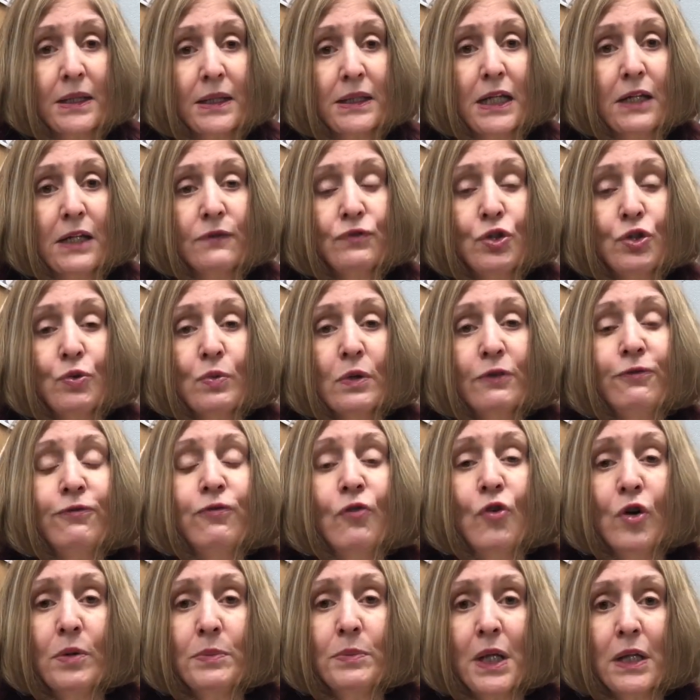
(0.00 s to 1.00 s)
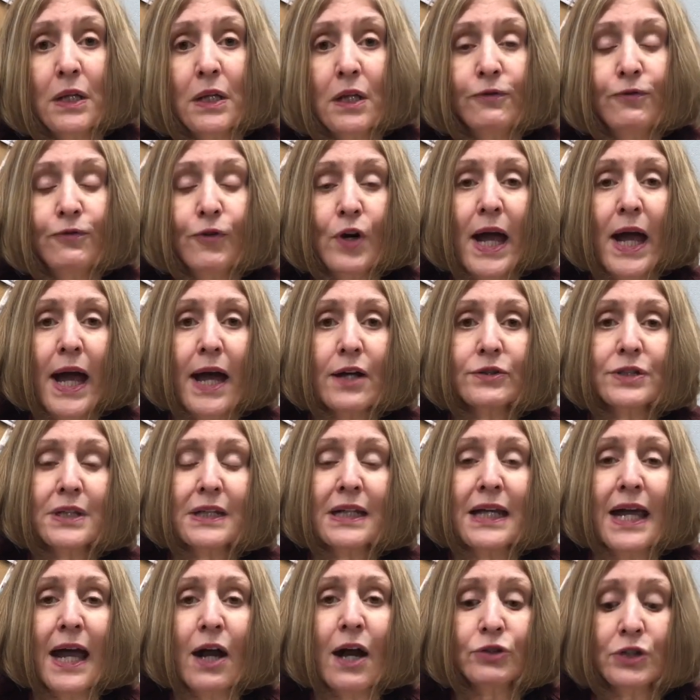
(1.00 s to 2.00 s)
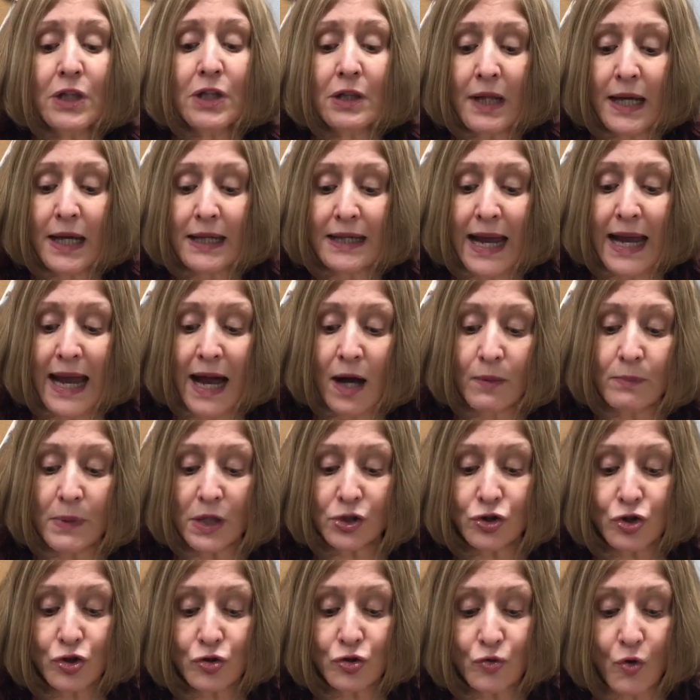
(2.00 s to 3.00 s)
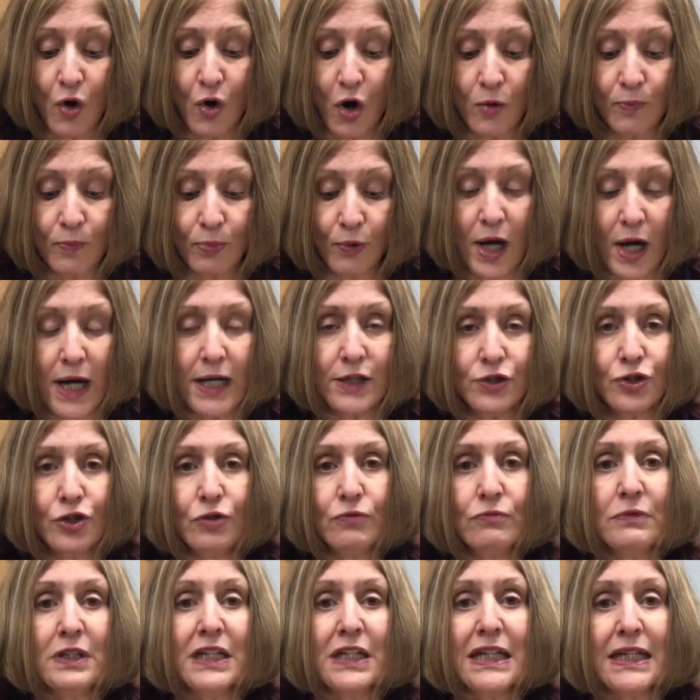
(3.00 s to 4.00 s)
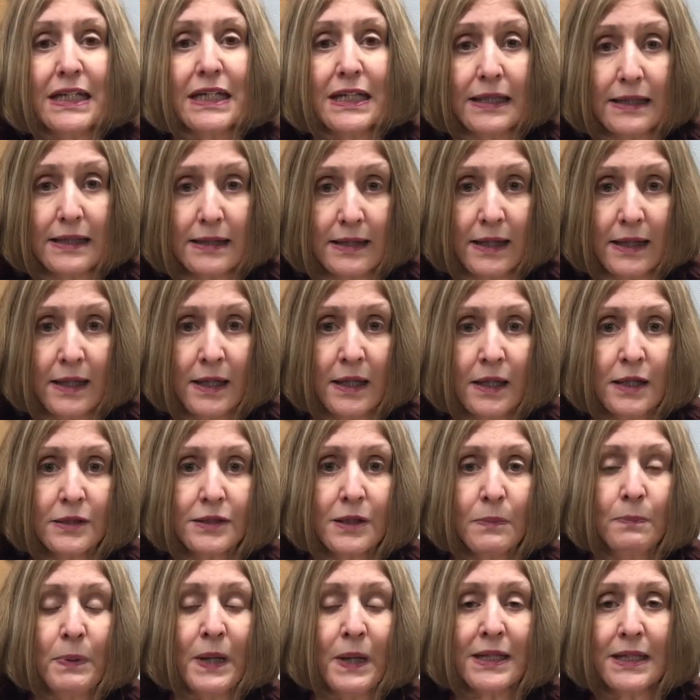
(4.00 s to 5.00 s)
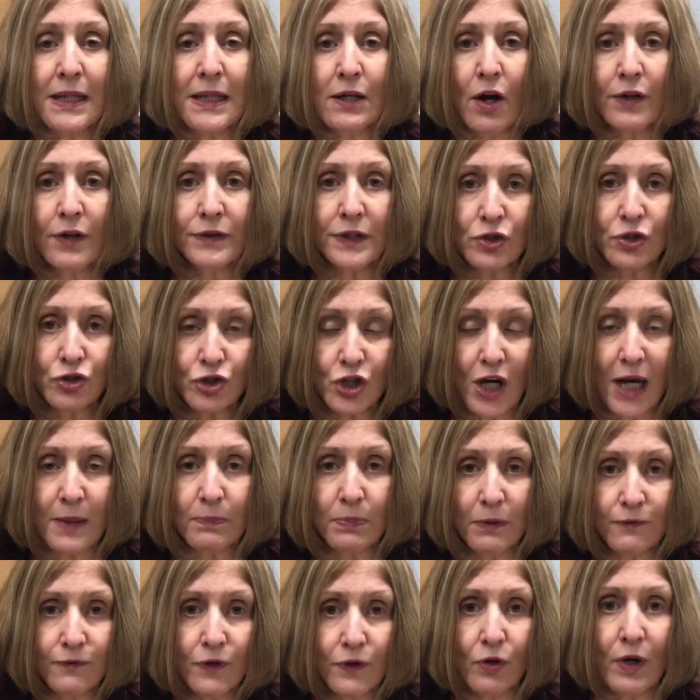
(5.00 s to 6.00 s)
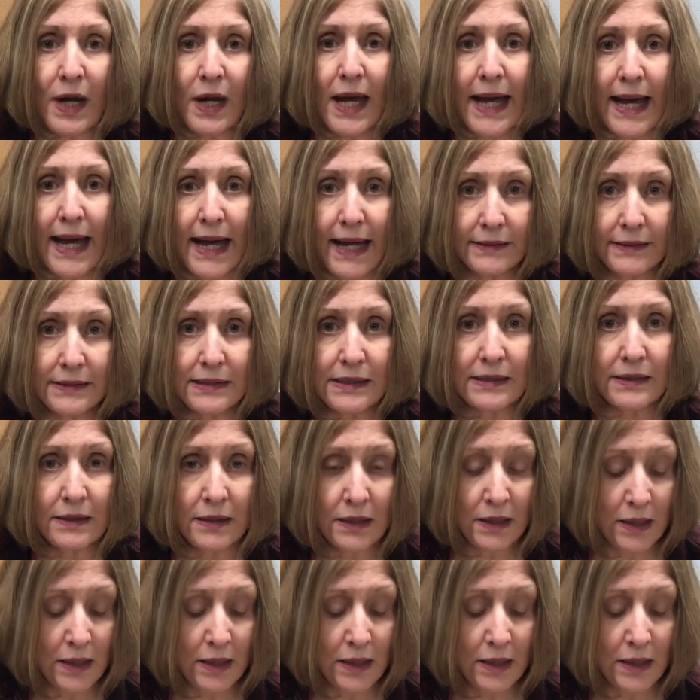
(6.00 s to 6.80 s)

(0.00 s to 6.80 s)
gives you a formula for how to calculate how much straw braid you need depending on the shape of your hat.